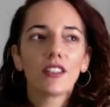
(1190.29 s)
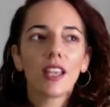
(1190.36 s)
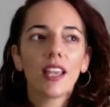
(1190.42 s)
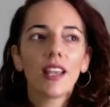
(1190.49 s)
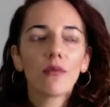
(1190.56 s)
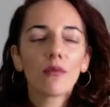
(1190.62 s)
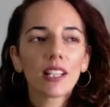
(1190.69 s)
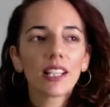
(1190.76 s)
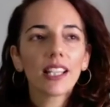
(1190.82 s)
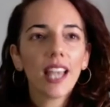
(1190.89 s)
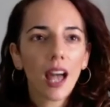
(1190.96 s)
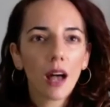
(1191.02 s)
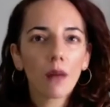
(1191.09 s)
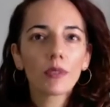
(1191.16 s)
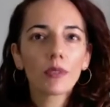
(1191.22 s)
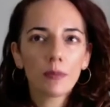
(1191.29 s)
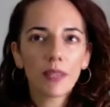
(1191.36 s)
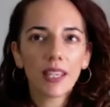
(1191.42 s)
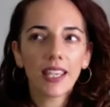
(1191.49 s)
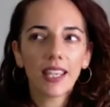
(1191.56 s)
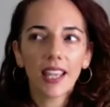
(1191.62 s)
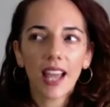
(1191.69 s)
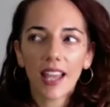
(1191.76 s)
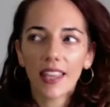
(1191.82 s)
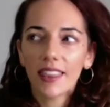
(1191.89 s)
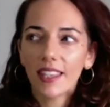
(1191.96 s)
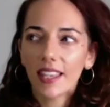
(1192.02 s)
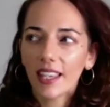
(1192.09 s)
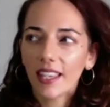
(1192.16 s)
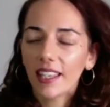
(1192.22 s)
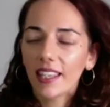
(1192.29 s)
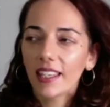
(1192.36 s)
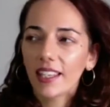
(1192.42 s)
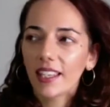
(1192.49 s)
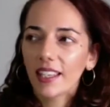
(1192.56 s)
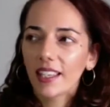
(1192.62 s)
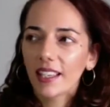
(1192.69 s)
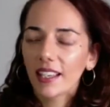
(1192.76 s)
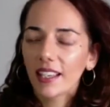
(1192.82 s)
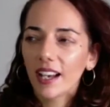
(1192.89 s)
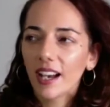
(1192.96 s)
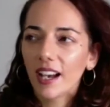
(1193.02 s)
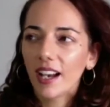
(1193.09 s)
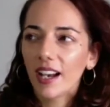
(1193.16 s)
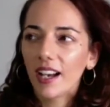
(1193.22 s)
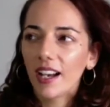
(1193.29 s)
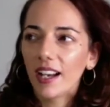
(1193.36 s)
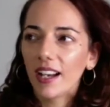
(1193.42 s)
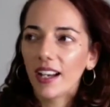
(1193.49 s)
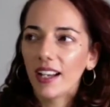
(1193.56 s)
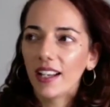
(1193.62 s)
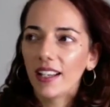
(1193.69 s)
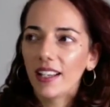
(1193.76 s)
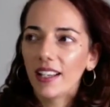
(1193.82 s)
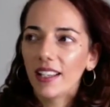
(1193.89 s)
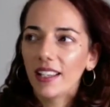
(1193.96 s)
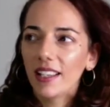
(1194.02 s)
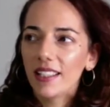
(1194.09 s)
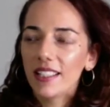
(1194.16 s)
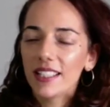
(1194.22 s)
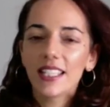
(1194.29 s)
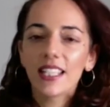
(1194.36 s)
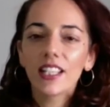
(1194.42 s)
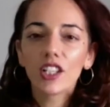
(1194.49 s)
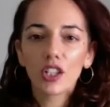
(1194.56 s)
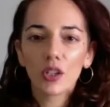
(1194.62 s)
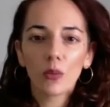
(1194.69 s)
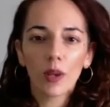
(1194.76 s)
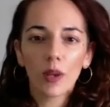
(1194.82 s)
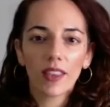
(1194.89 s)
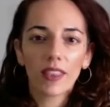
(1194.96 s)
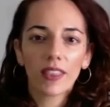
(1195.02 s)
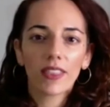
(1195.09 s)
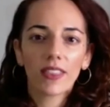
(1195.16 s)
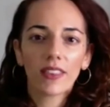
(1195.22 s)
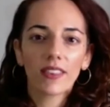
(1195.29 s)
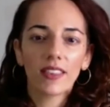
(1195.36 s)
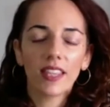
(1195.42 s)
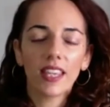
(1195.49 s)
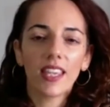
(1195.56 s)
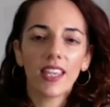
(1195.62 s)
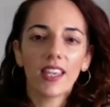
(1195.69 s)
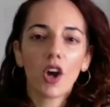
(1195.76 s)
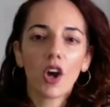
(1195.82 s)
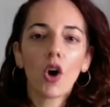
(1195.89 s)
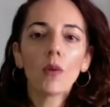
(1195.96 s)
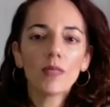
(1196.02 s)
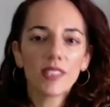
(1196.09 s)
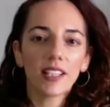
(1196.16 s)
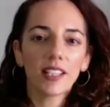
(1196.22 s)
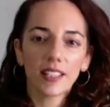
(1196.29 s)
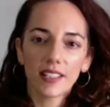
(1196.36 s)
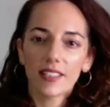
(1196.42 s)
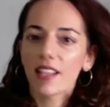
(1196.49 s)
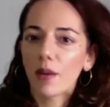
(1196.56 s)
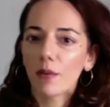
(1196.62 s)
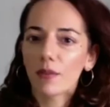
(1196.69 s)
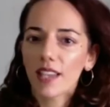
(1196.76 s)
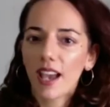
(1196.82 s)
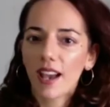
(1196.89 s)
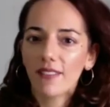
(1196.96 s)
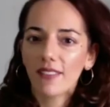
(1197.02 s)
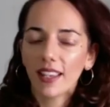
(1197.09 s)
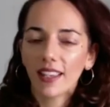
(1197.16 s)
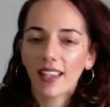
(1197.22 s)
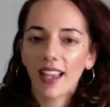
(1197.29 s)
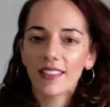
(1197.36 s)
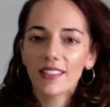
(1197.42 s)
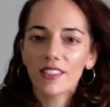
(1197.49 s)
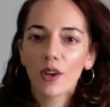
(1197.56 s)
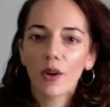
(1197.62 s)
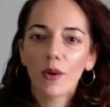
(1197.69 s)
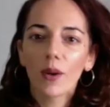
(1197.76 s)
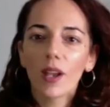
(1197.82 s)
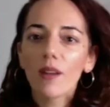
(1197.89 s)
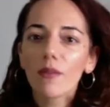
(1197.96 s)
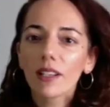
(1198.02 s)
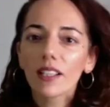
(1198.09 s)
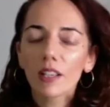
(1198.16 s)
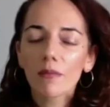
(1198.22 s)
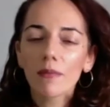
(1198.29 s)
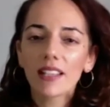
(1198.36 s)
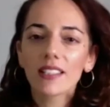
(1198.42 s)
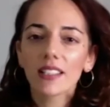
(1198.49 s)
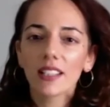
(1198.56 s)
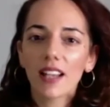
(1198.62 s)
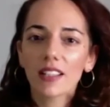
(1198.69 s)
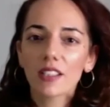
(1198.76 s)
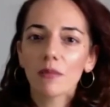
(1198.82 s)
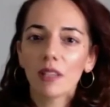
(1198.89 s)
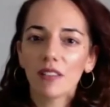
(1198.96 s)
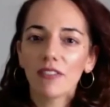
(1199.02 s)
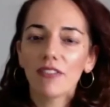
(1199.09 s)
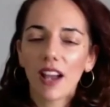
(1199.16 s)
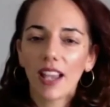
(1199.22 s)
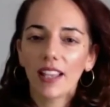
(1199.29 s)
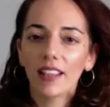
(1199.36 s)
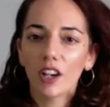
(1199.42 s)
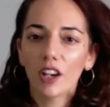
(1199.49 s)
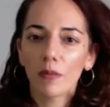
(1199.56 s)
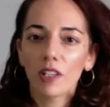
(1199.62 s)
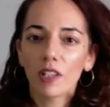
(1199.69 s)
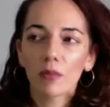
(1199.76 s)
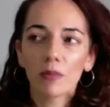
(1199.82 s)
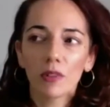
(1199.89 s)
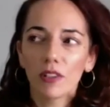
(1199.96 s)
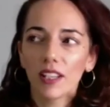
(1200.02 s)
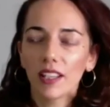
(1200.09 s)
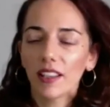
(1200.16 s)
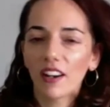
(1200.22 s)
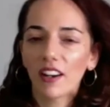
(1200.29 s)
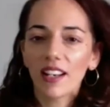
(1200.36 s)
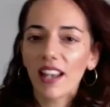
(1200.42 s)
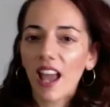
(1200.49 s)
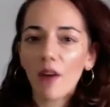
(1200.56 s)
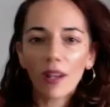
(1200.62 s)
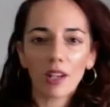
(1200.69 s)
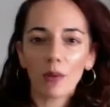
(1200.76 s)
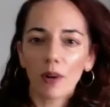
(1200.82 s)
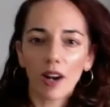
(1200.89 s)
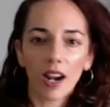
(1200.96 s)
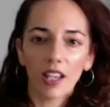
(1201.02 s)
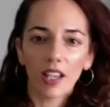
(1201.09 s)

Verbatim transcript: it really helped me i think uh, deal with the homesickness i was having and so it really meant a lot to me to find the armenian community there and now anywhere i